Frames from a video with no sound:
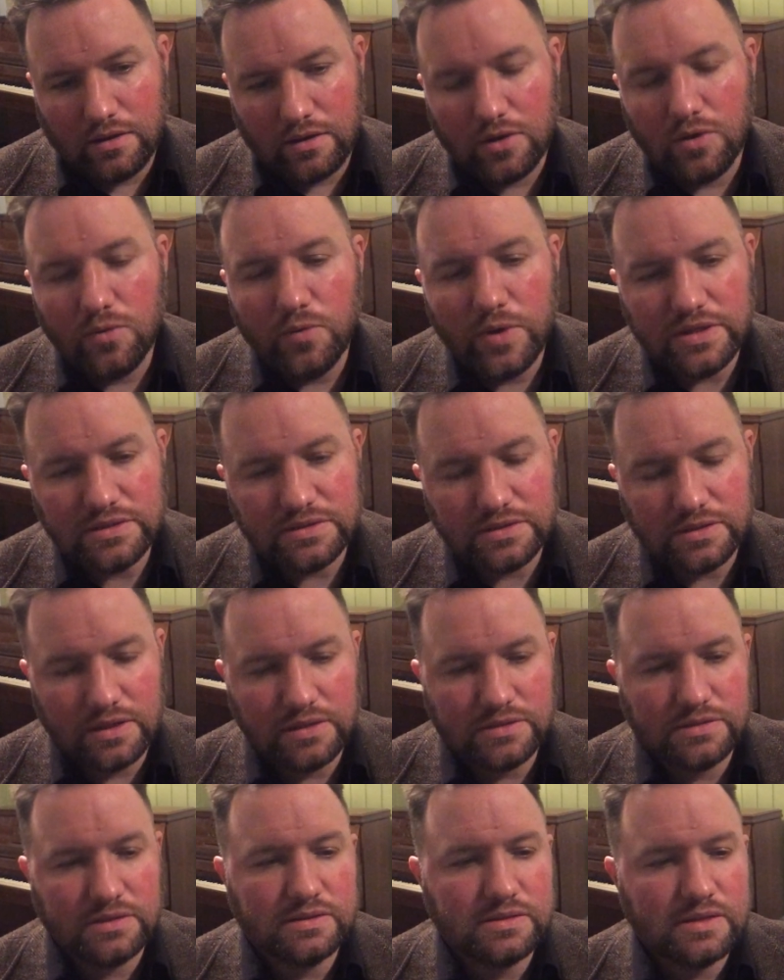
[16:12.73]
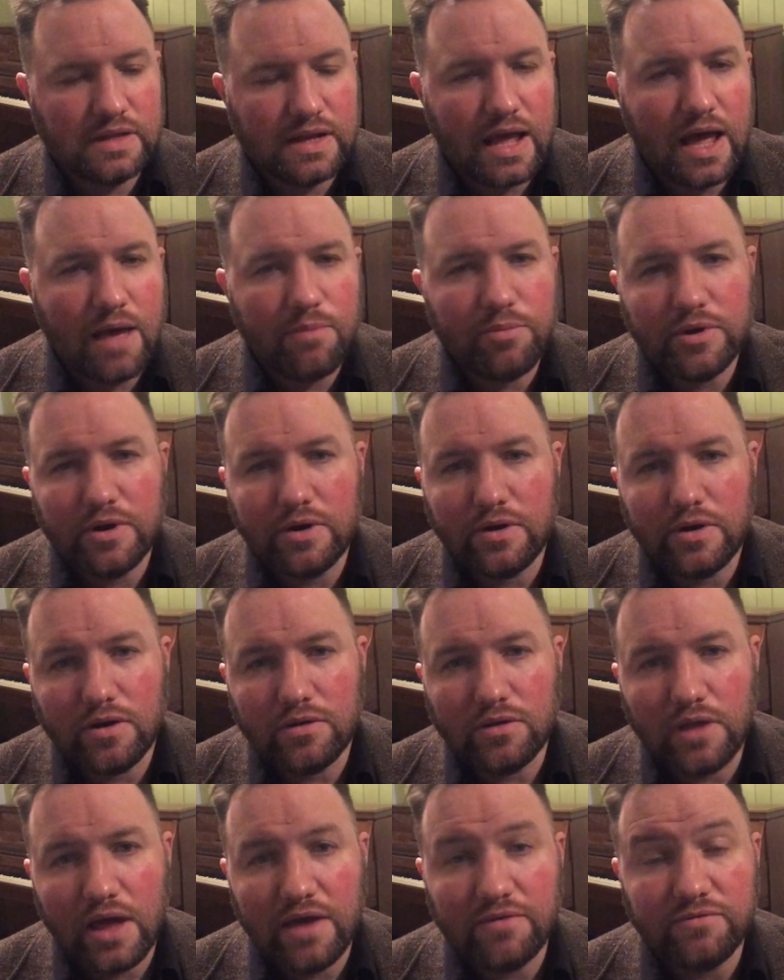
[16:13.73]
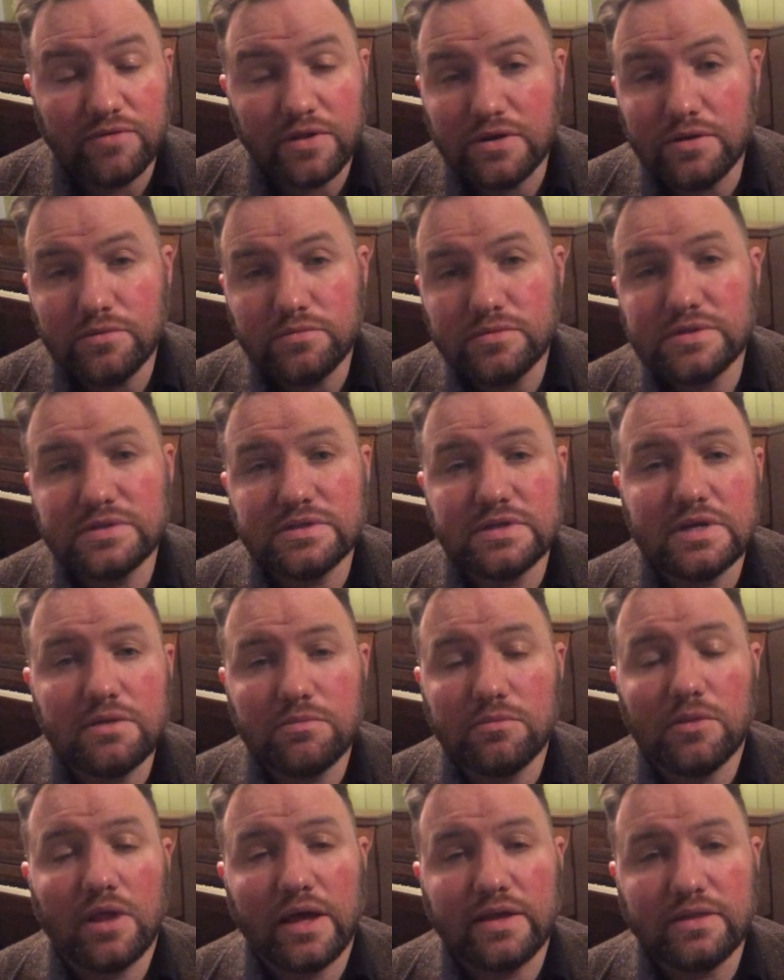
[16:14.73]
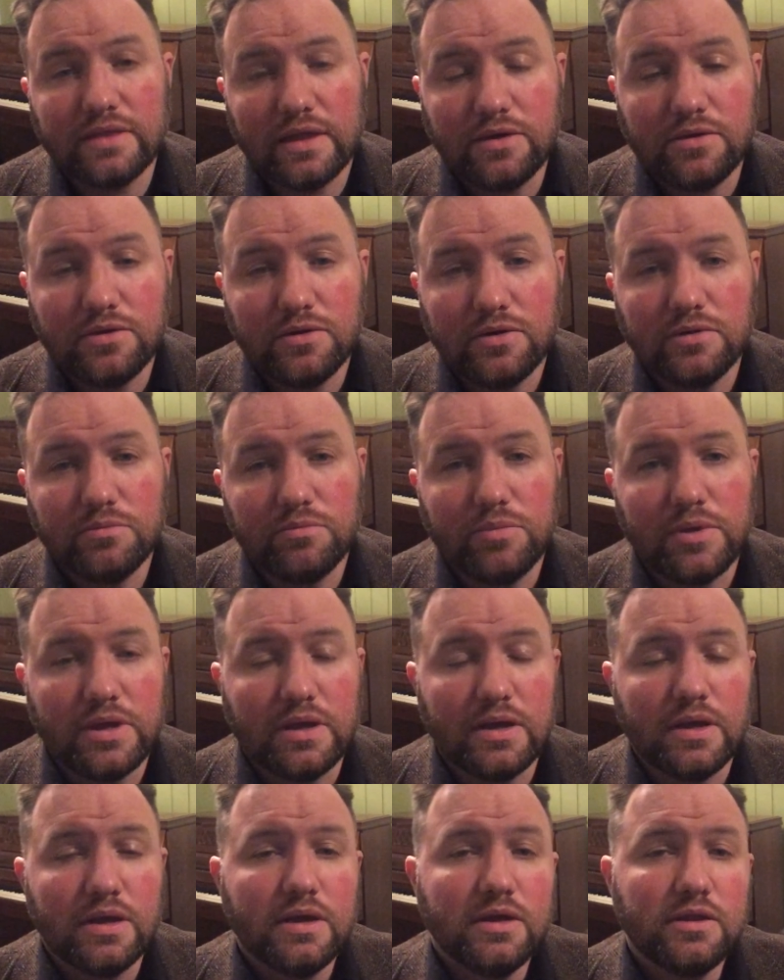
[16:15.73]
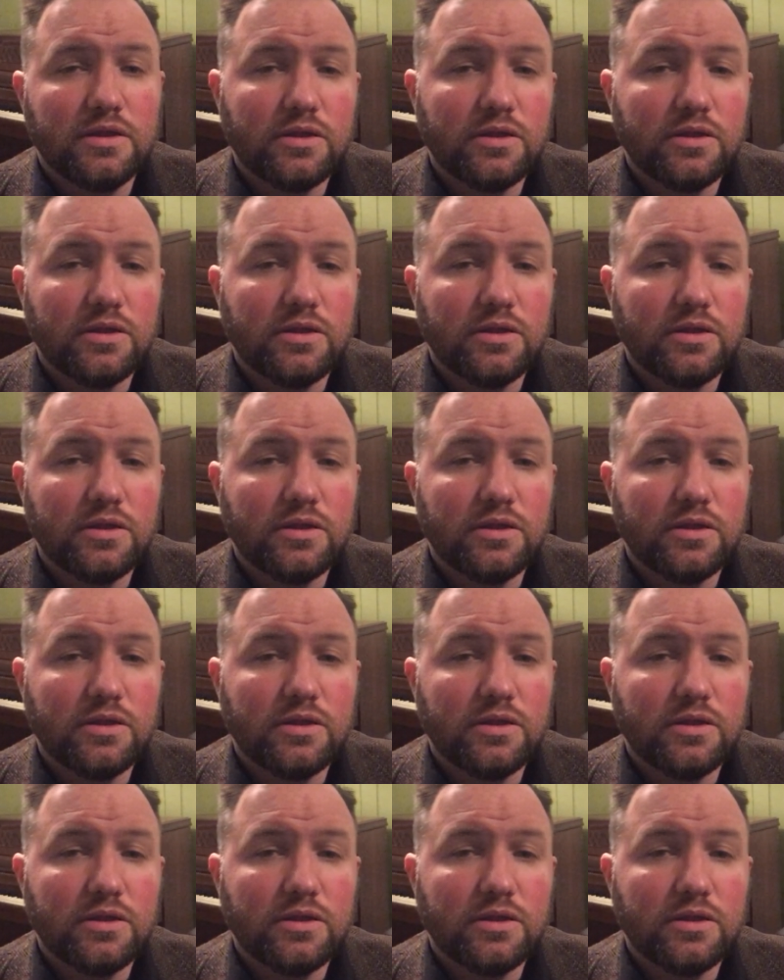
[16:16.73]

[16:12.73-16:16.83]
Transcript: coincidences that happen in our life that don't seem like they could be